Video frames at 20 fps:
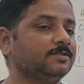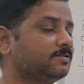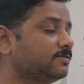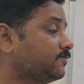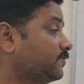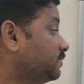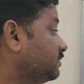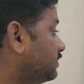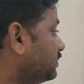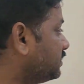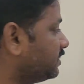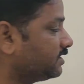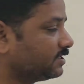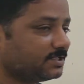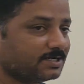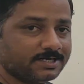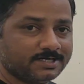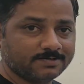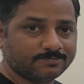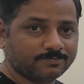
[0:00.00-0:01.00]
So for that, let
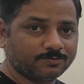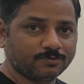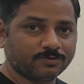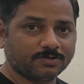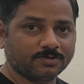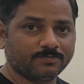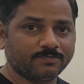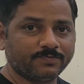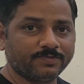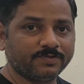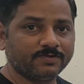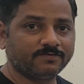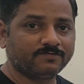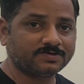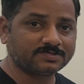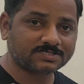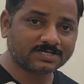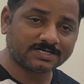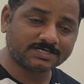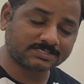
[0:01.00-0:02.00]
us write a program.
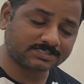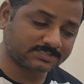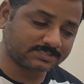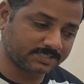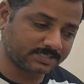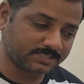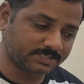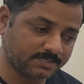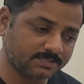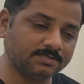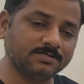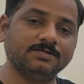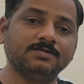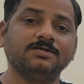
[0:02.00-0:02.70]
First, let us take